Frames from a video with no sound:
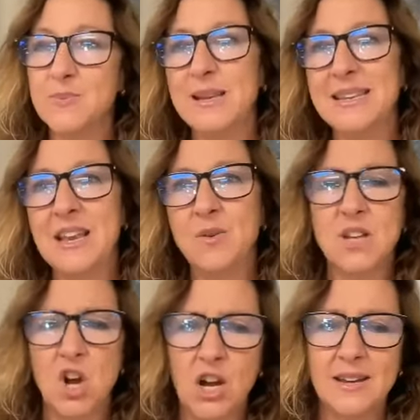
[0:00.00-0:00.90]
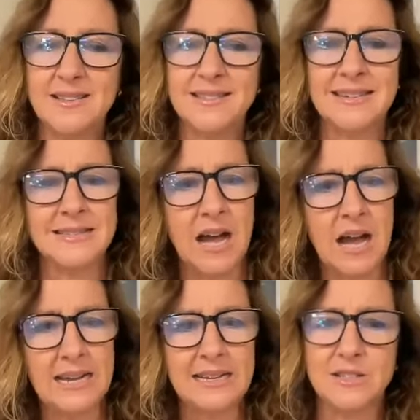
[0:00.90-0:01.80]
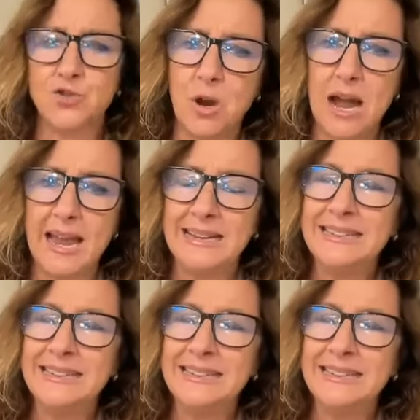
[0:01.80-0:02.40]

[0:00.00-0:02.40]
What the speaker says: But it's August, it's hot, it's dry,